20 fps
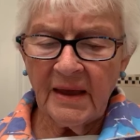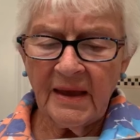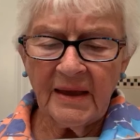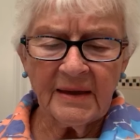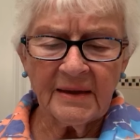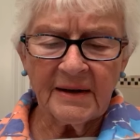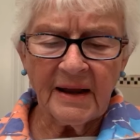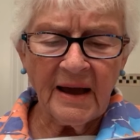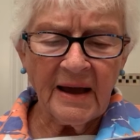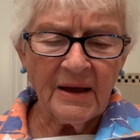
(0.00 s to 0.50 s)

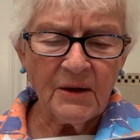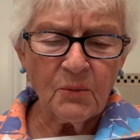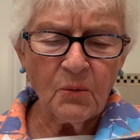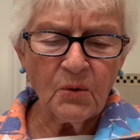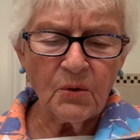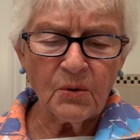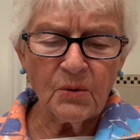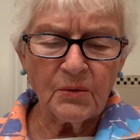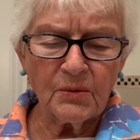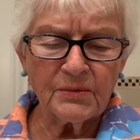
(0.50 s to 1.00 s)
And I
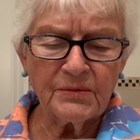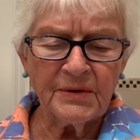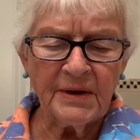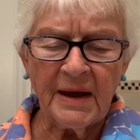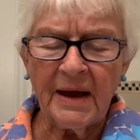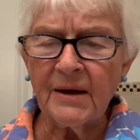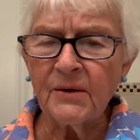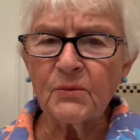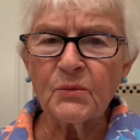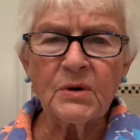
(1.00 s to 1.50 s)
will
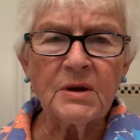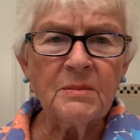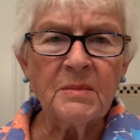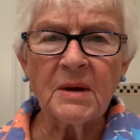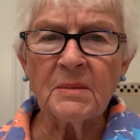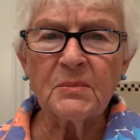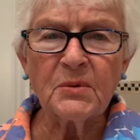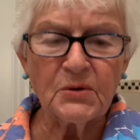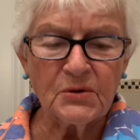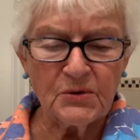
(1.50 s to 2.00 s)
not
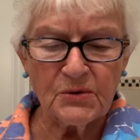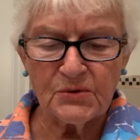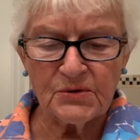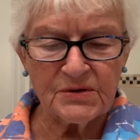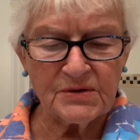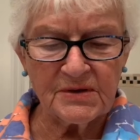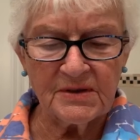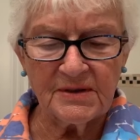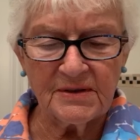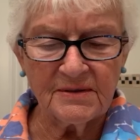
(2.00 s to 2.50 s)
remember your
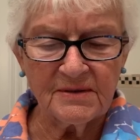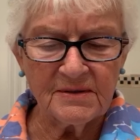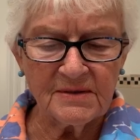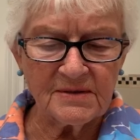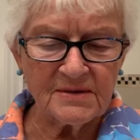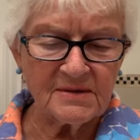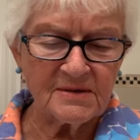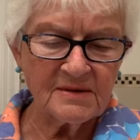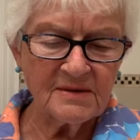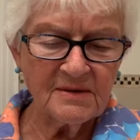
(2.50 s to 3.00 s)

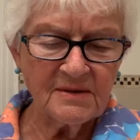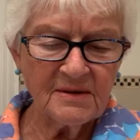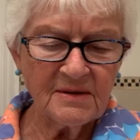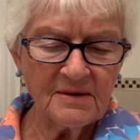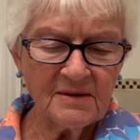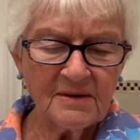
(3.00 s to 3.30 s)
sins.